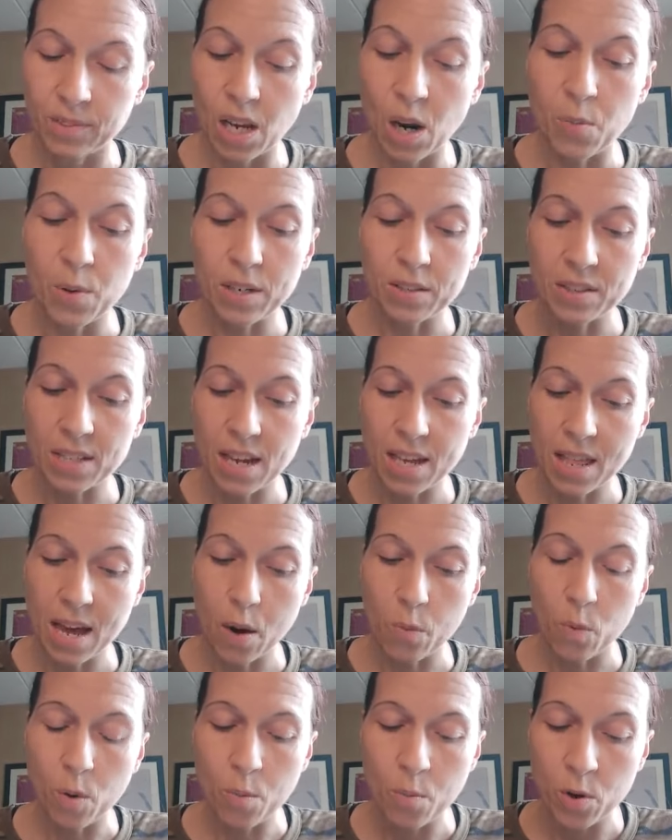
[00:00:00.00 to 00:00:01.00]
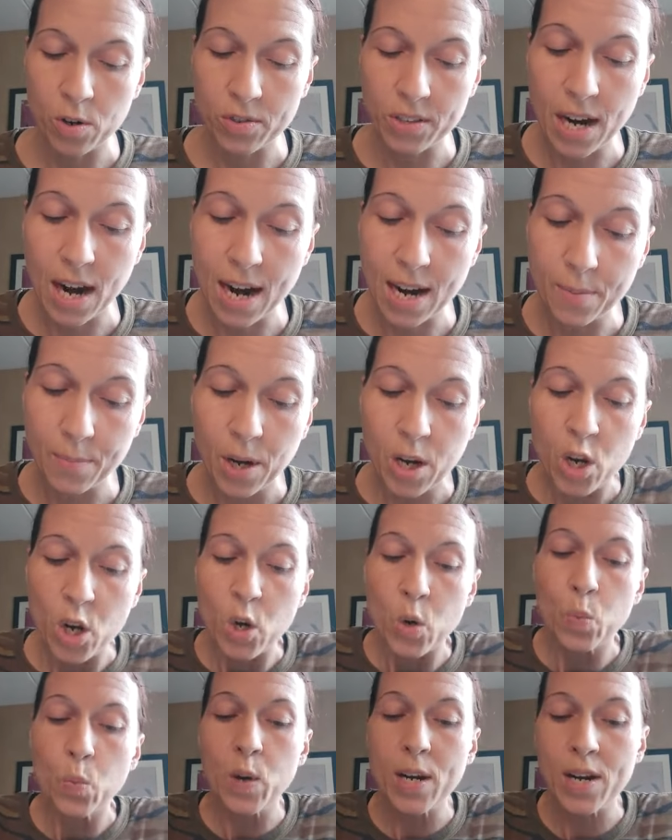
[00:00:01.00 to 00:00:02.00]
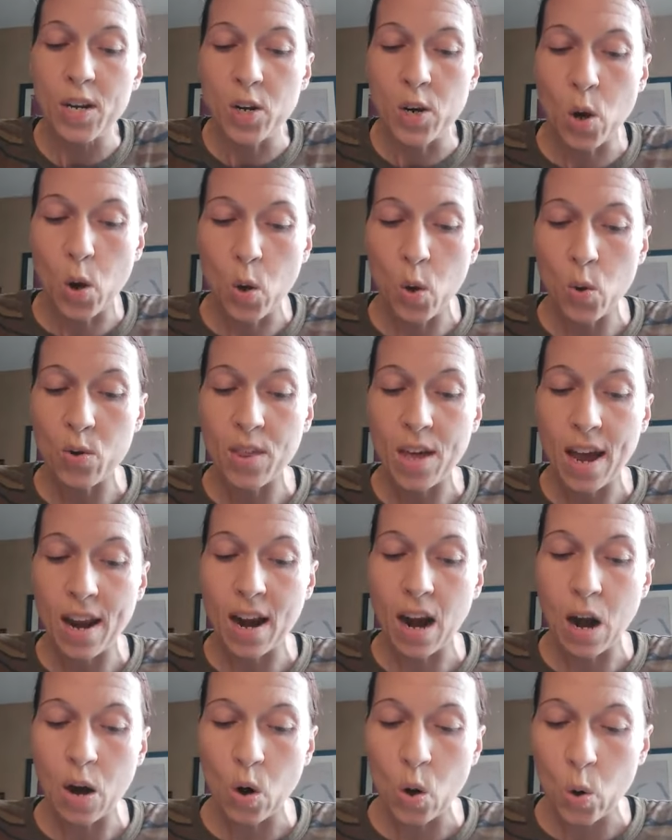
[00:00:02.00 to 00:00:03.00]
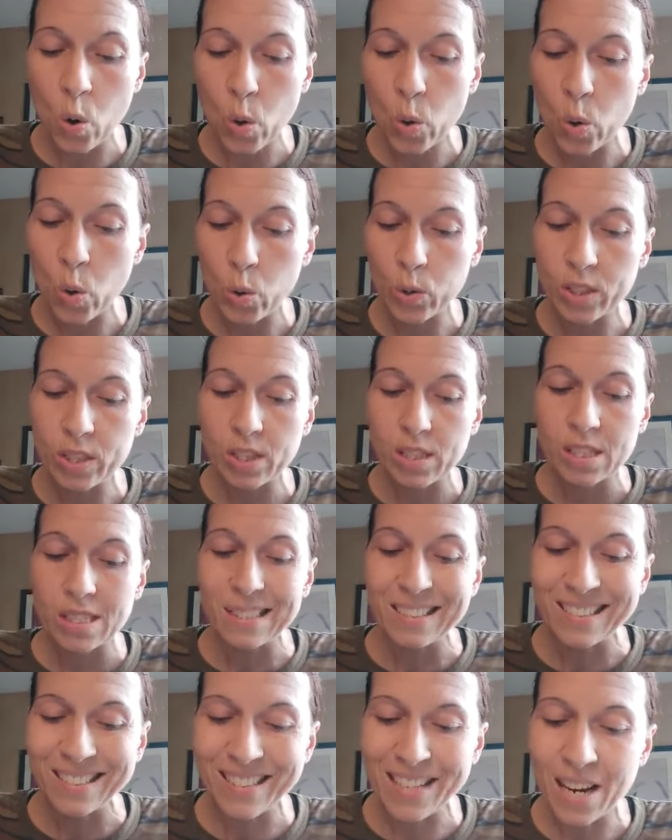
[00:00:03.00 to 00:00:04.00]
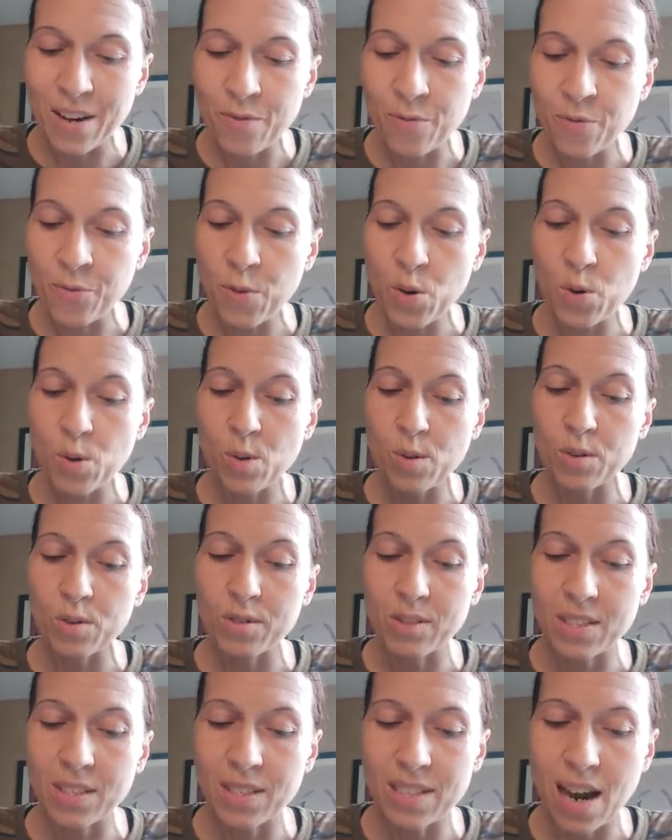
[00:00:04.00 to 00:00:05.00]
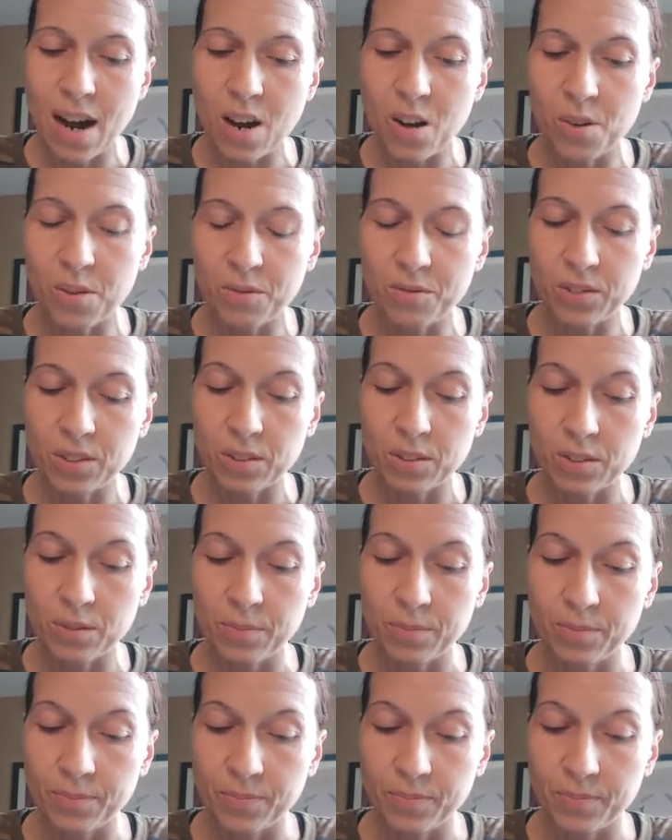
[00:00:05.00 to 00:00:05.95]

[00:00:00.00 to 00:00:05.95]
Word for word: I want to say that one more time. We know that our old sinful selves